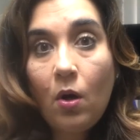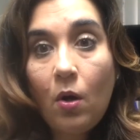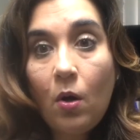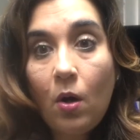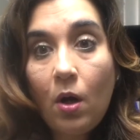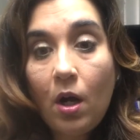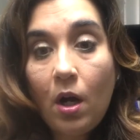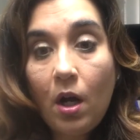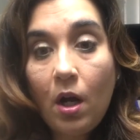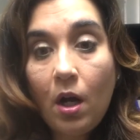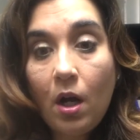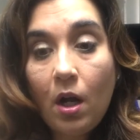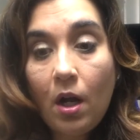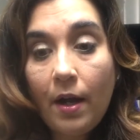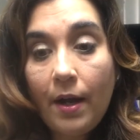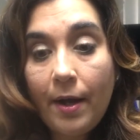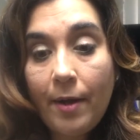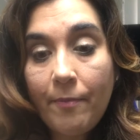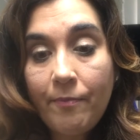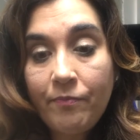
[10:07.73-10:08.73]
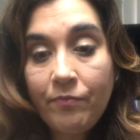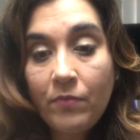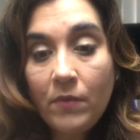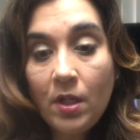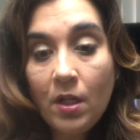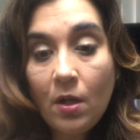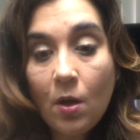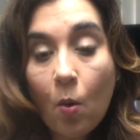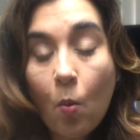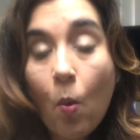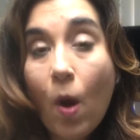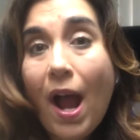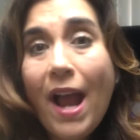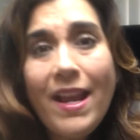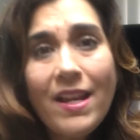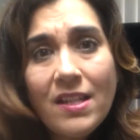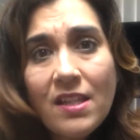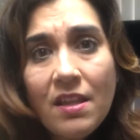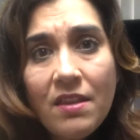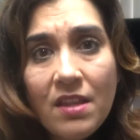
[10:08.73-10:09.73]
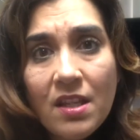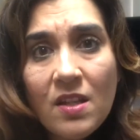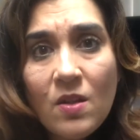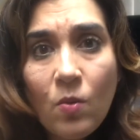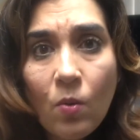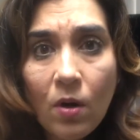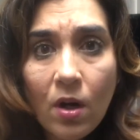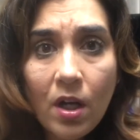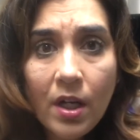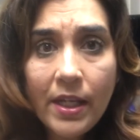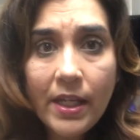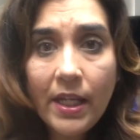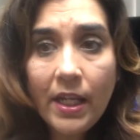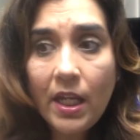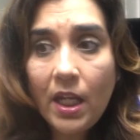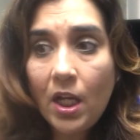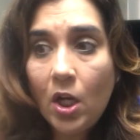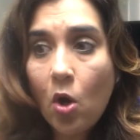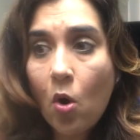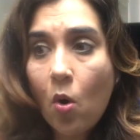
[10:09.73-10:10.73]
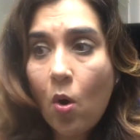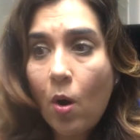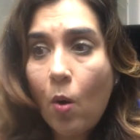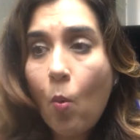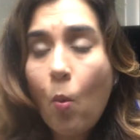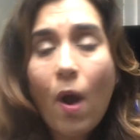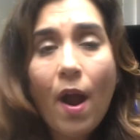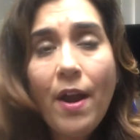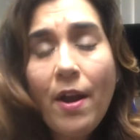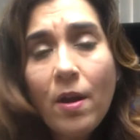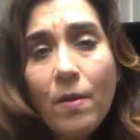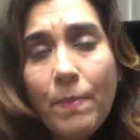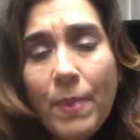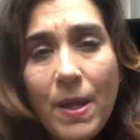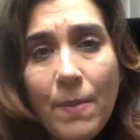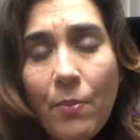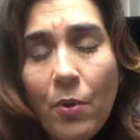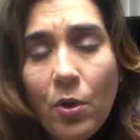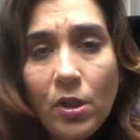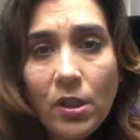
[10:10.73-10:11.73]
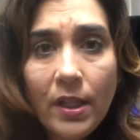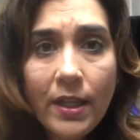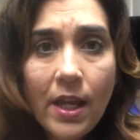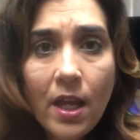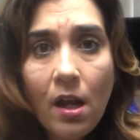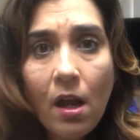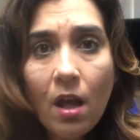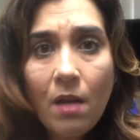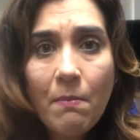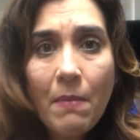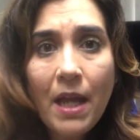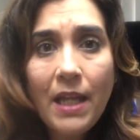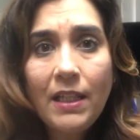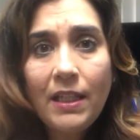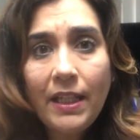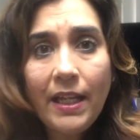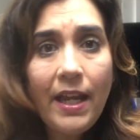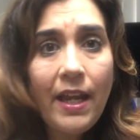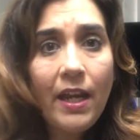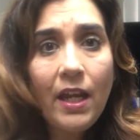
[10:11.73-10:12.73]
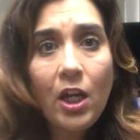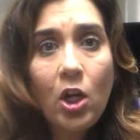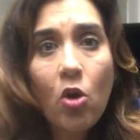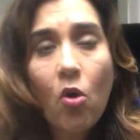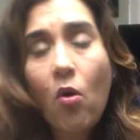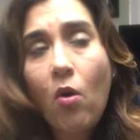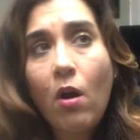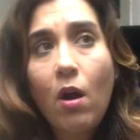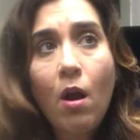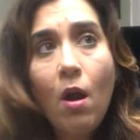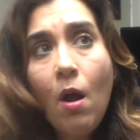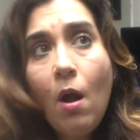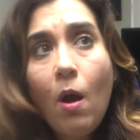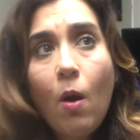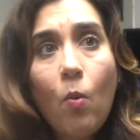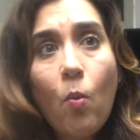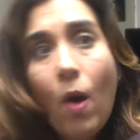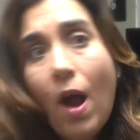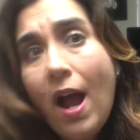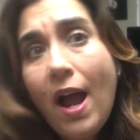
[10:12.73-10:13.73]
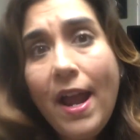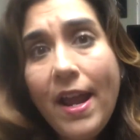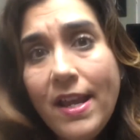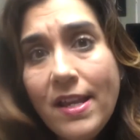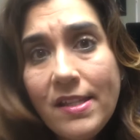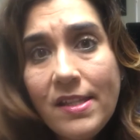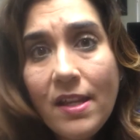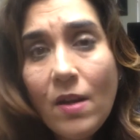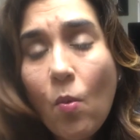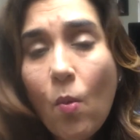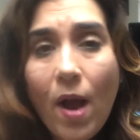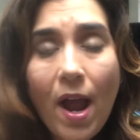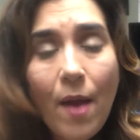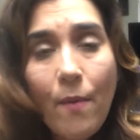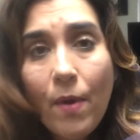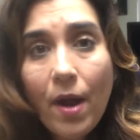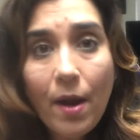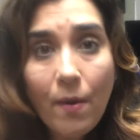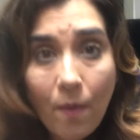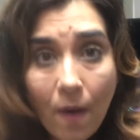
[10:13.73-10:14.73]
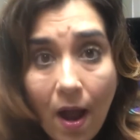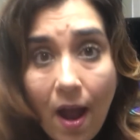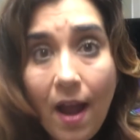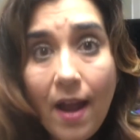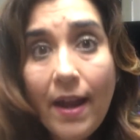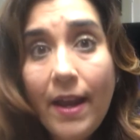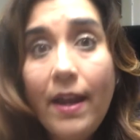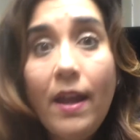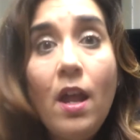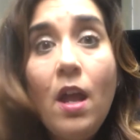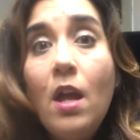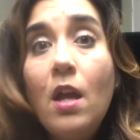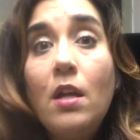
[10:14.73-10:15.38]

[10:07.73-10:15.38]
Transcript: Or, you know, why isn't this working? Or why aren't people clicking on my link? Or why is it, why?